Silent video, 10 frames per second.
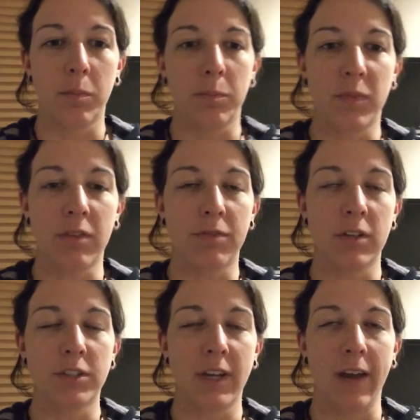The
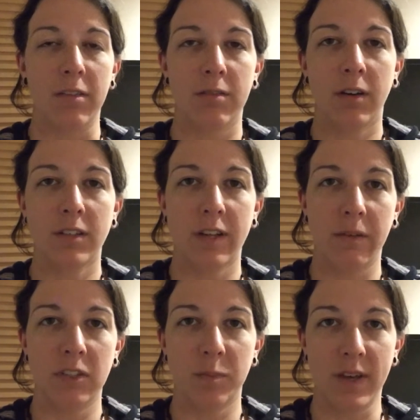first half of our day
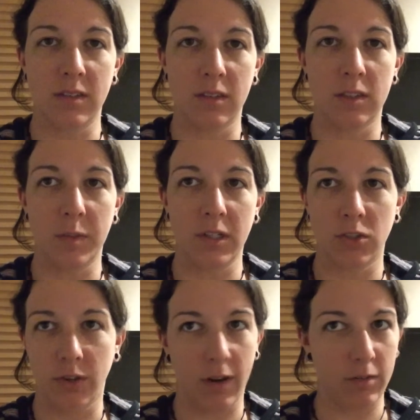was basically spent
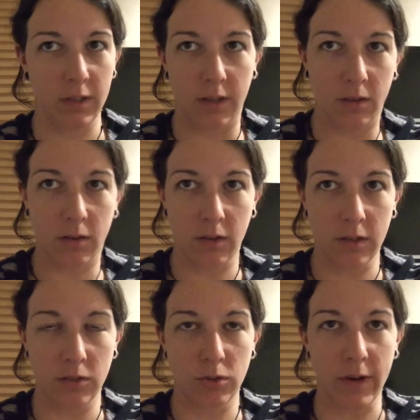traveling
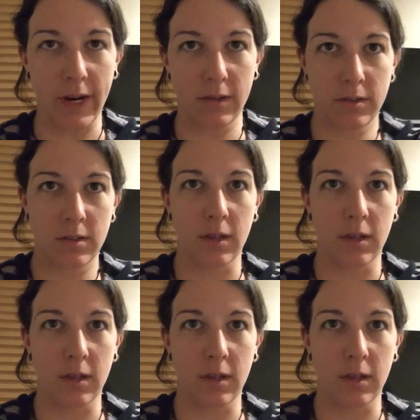on trains.